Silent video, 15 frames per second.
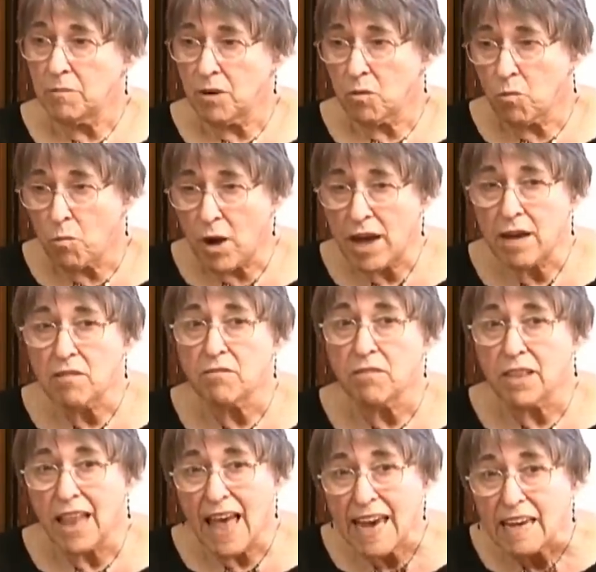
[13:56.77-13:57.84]
but a way
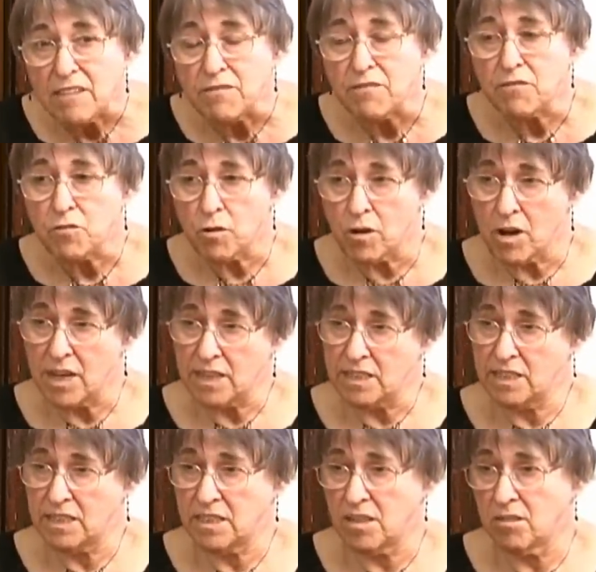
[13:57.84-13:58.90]
of life for
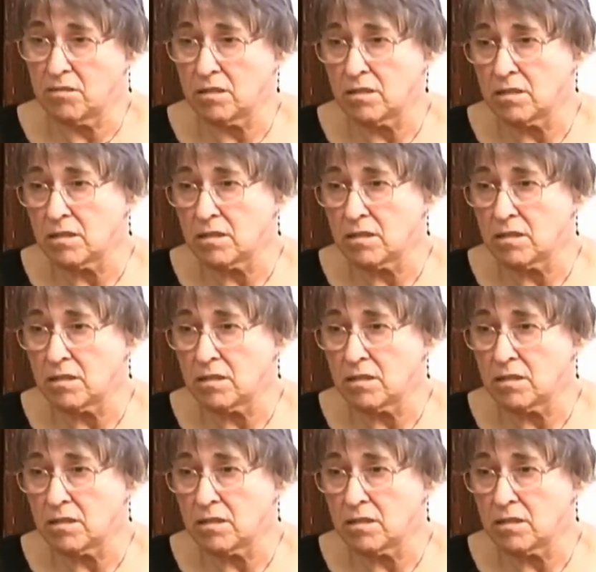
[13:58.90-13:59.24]
us.